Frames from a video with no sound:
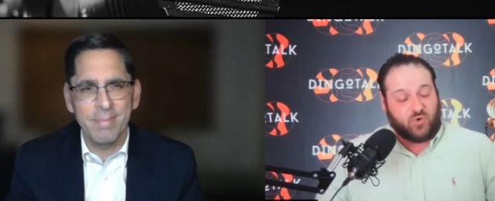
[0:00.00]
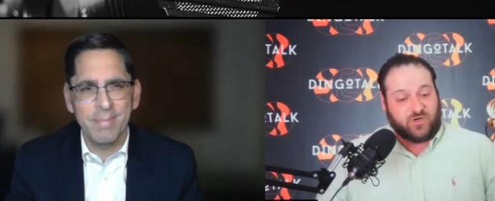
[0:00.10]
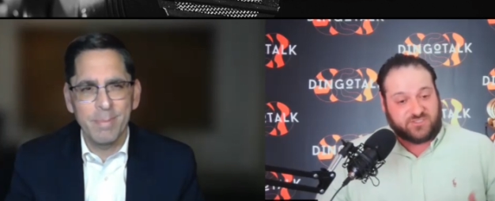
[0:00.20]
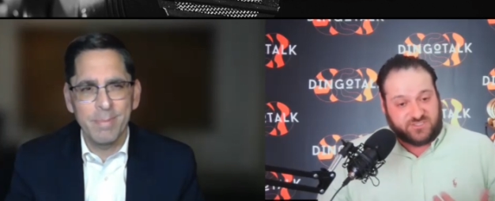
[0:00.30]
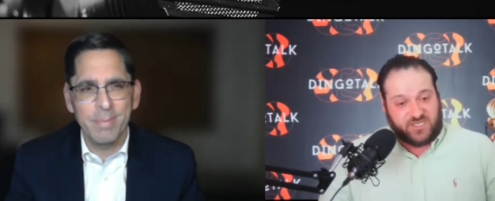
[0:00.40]
Speaker 1: more
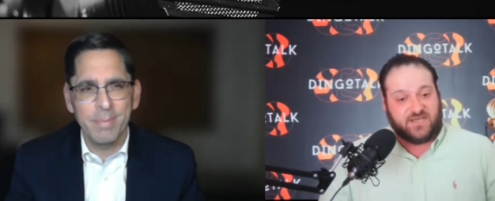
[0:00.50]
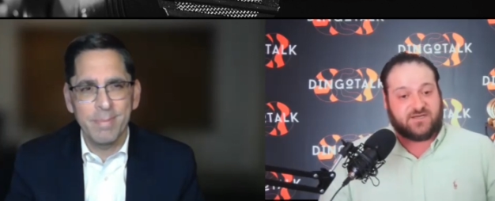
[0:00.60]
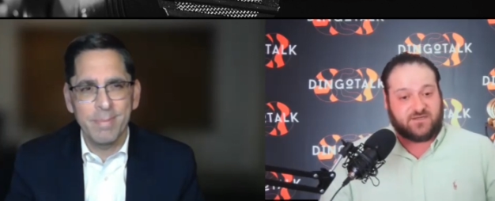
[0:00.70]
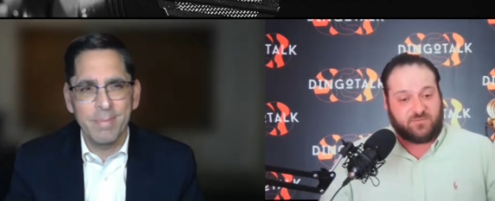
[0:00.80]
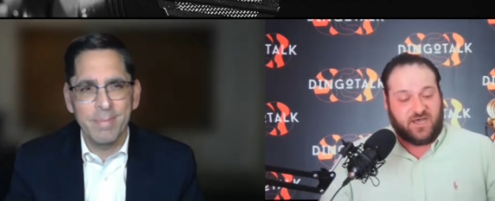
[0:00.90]

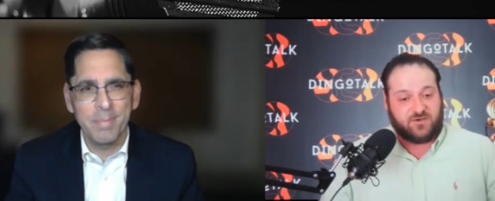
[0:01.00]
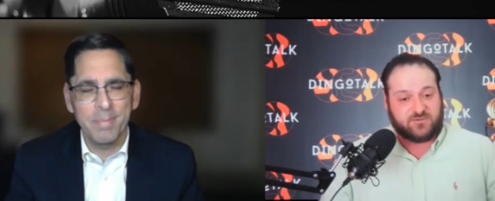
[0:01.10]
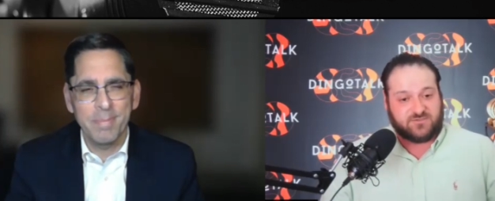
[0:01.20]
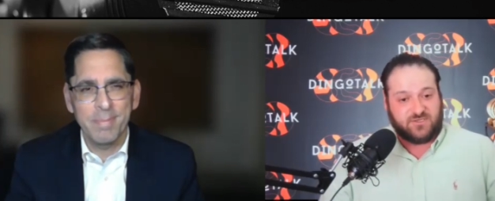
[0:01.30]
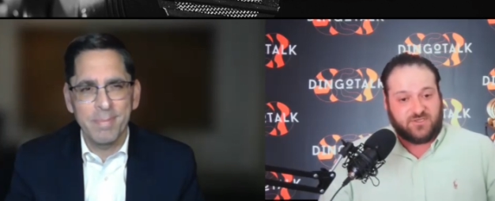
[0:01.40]
excited
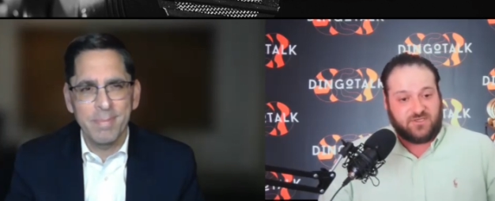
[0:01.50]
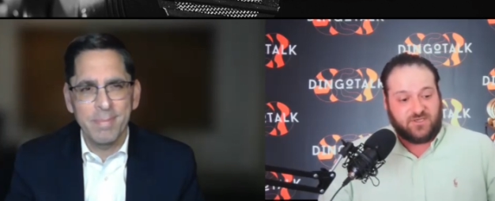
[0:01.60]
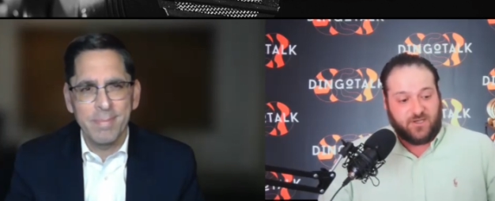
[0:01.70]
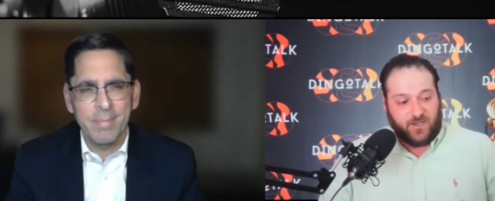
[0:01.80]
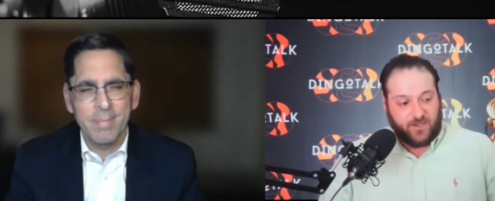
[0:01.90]
about,
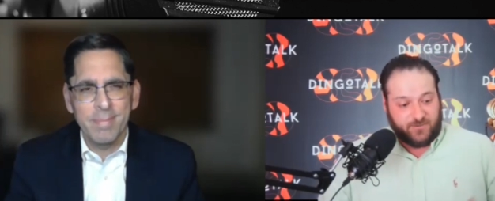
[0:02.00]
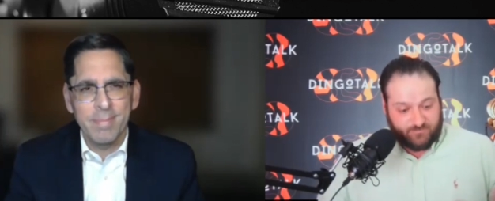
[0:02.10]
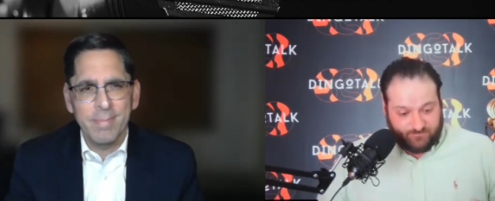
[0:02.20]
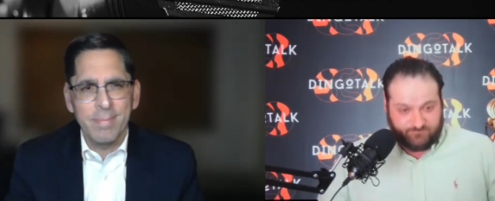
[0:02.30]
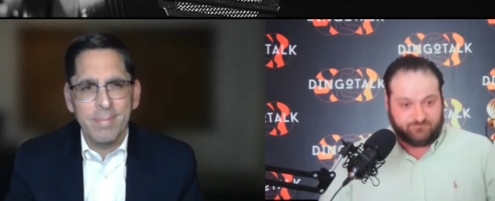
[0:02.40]

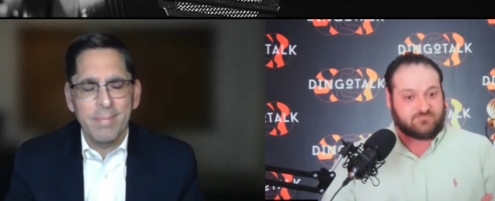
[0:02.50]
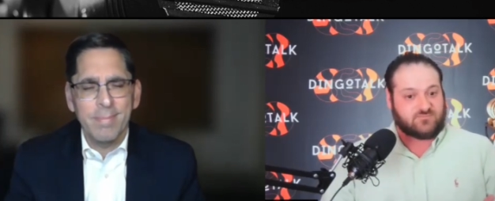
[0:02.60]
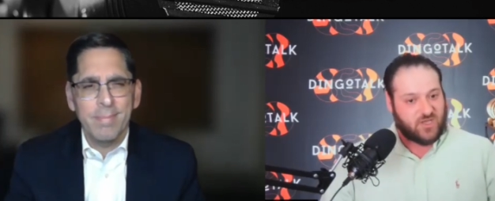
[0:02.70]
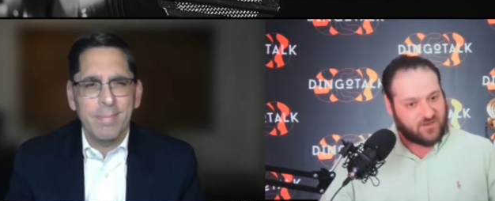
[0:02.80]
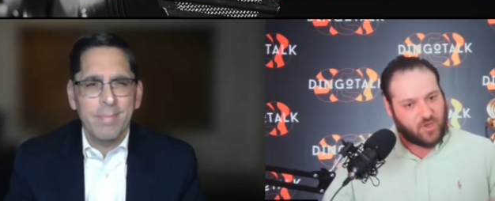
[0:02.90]
um,
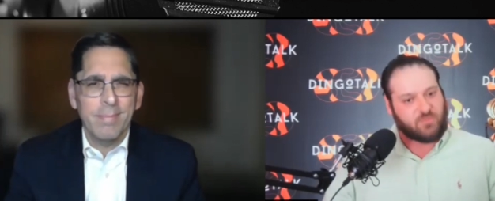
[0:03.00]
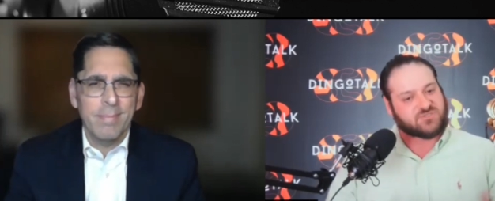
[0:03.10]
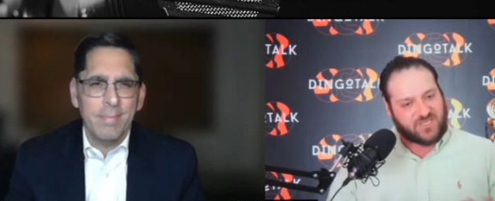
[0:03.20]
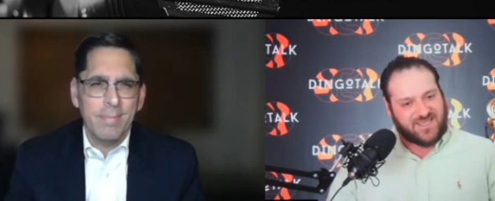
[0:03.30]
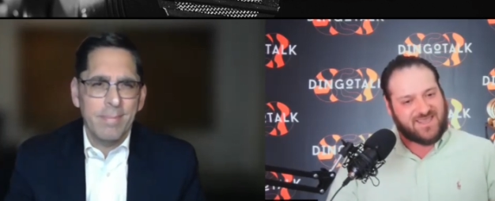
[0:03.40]

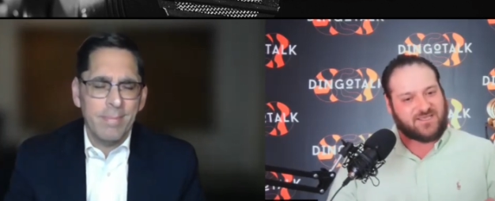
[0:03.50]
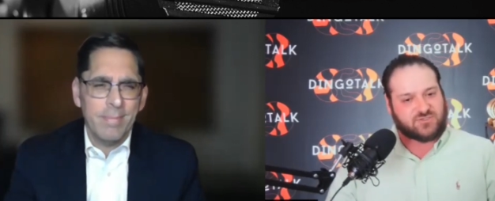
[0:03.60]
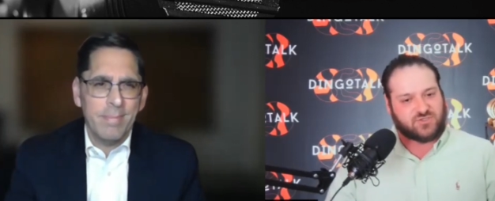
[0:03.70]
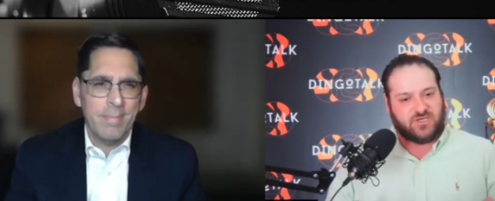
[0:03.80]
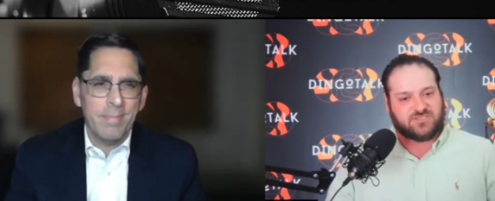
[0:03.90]
almost like a
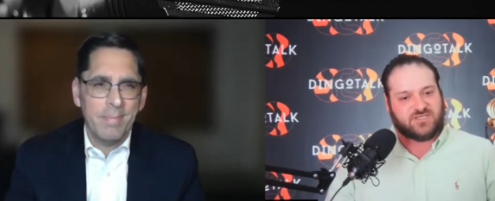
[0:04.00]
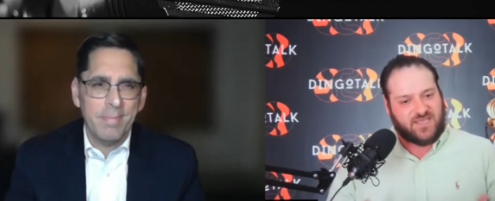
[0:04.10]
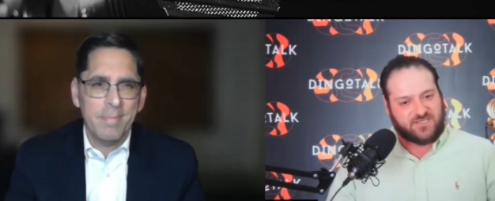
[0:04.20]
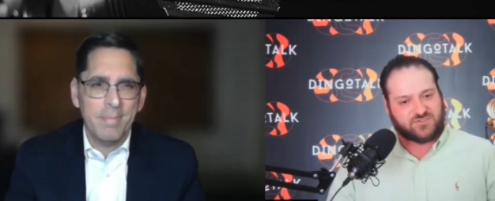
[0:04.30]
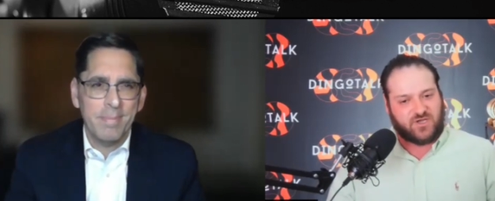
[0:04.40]
hands-on. It's a
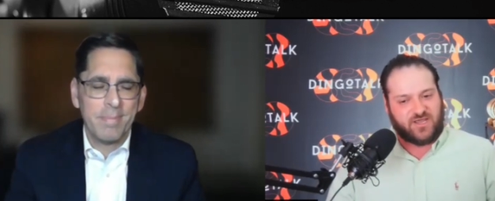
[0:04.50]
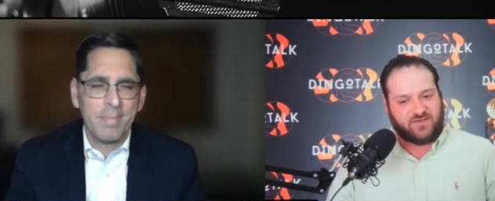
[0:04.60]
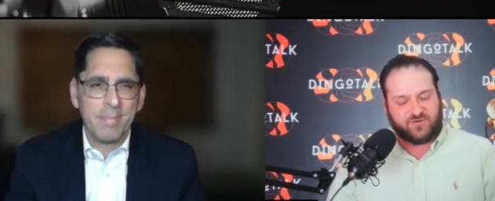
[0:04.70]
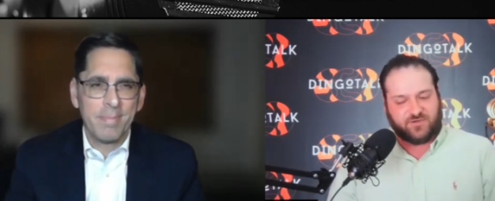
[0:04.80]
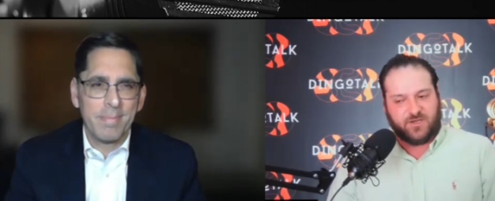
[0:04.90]
hands-on
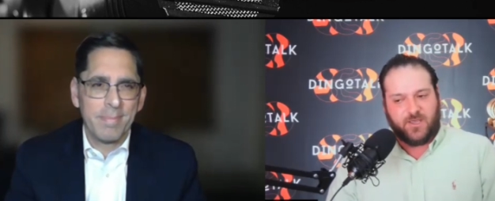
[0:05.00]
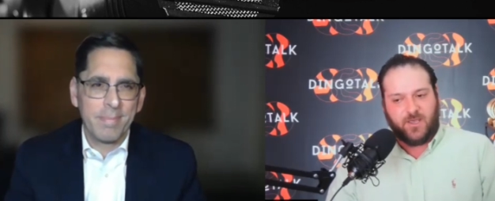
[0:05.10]
effort.